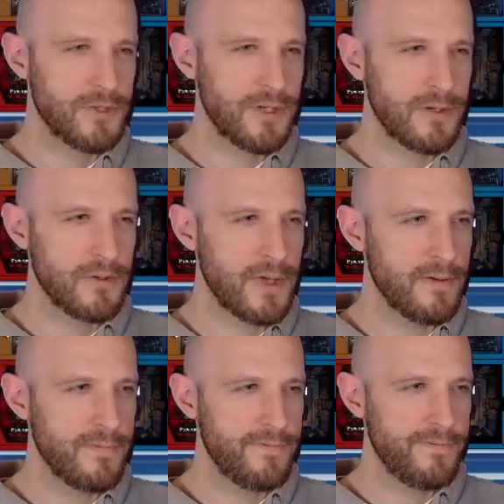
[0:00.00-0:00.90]
should I go get
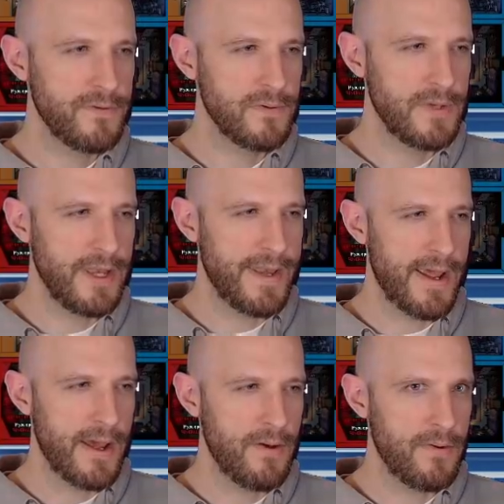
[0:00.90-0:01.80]
food
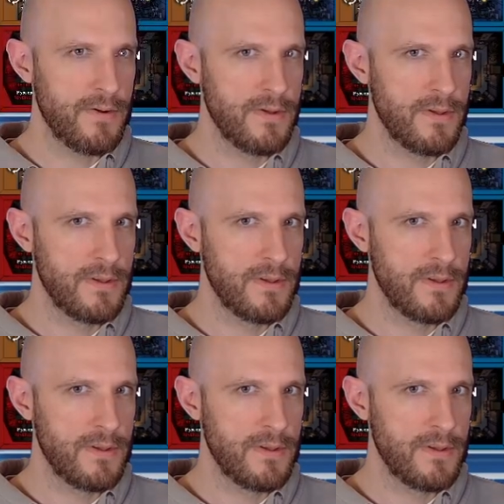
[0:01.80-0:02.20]
now?